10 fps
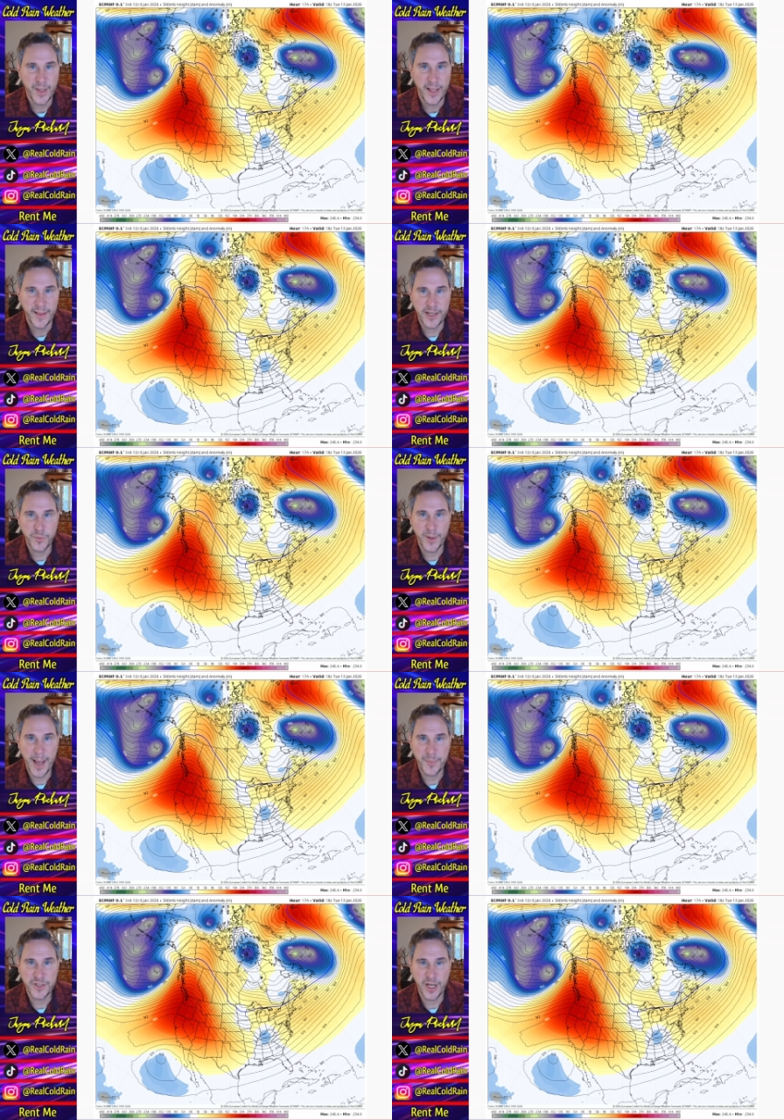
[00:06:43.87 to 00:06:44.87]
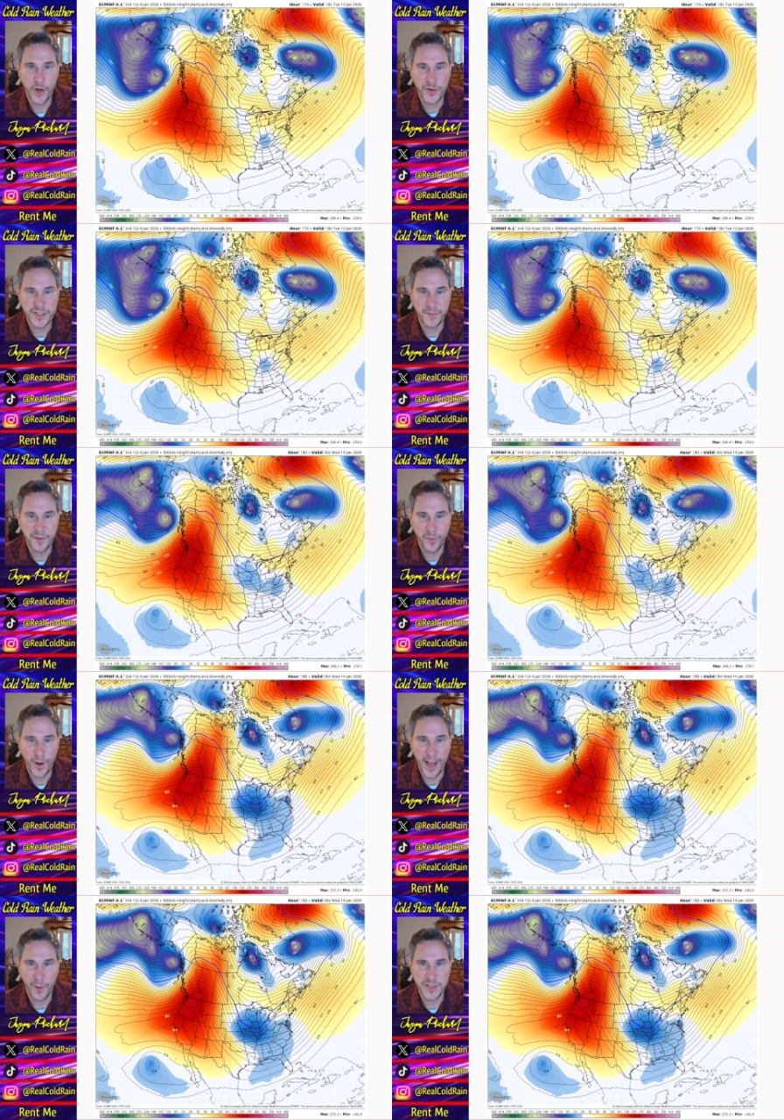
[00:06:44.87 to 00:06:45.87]
That's what happens in
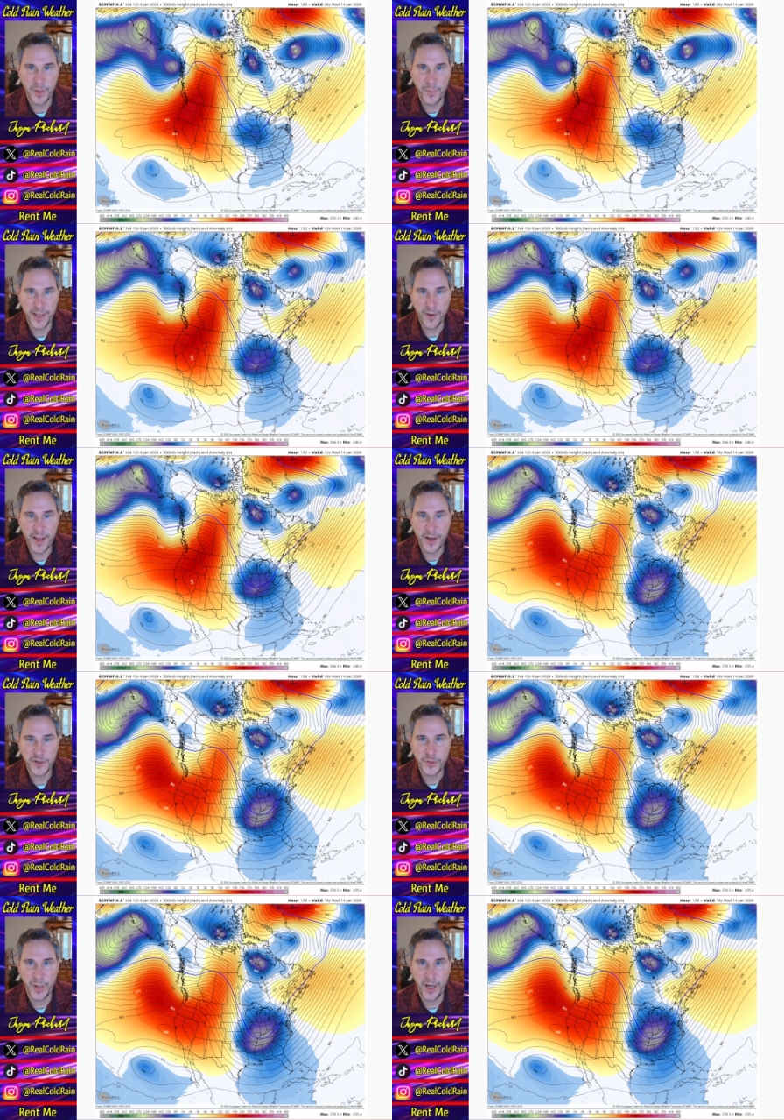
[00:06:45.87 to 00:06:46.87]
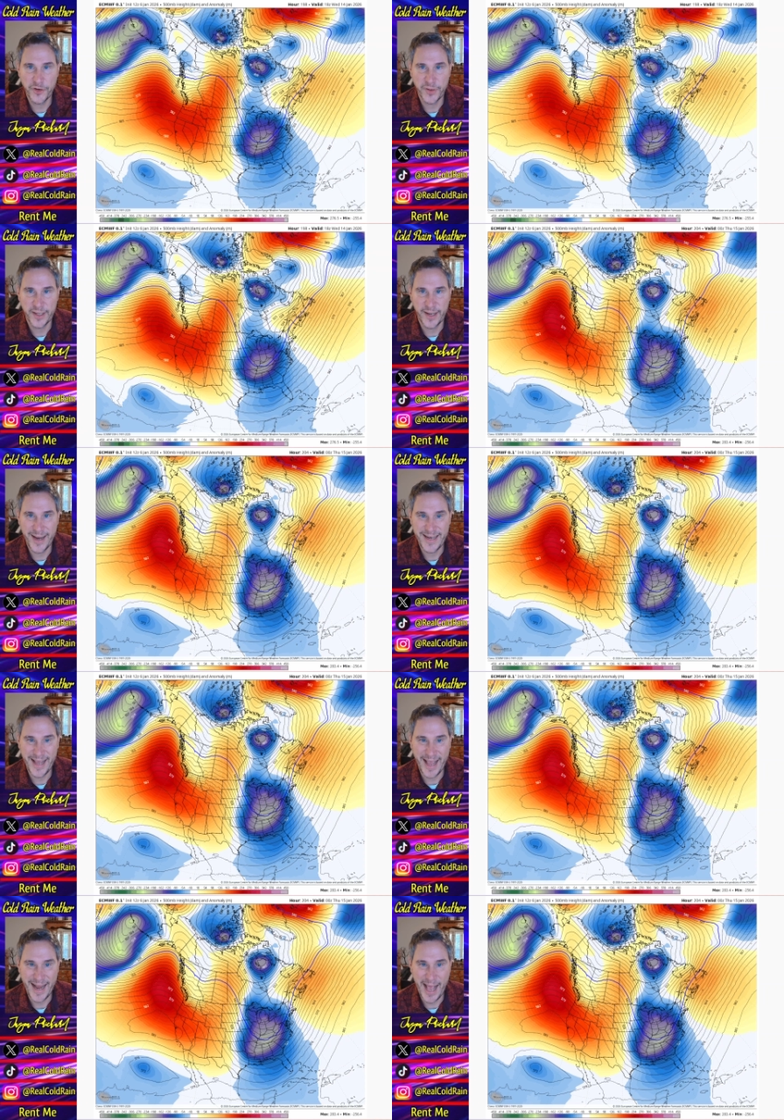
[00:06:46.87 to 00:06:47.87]
174 hours. Now we get on here to
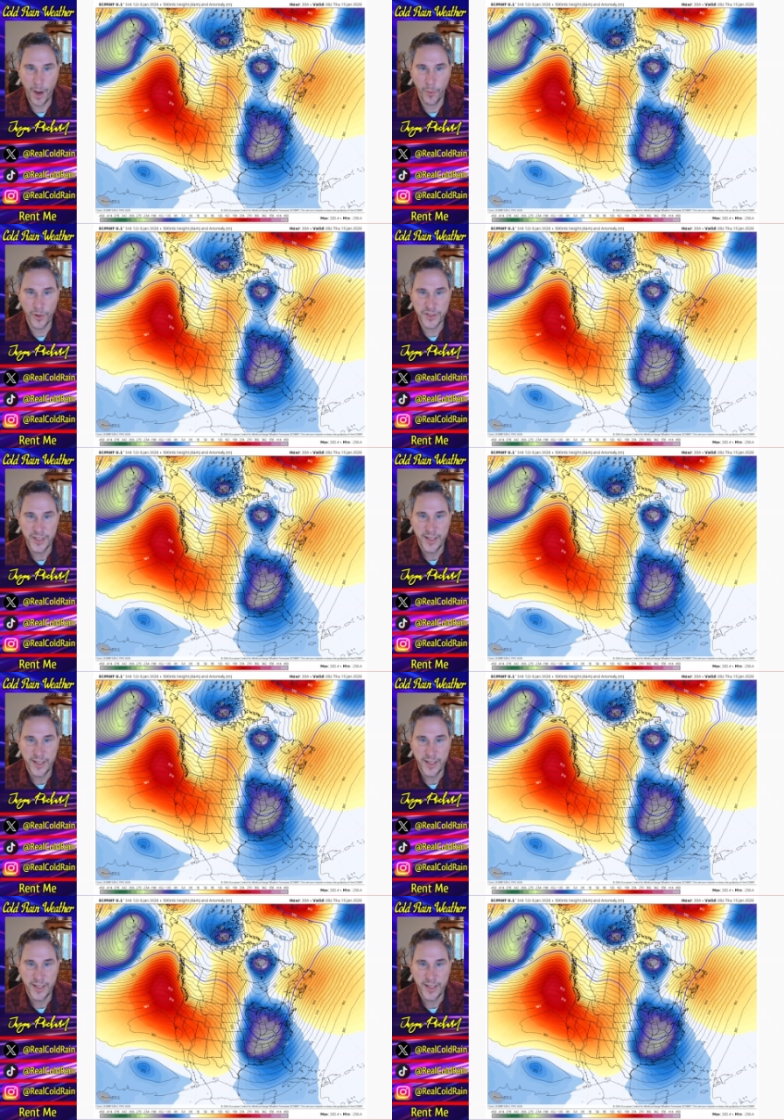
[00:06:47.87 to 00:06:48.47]
198 hours.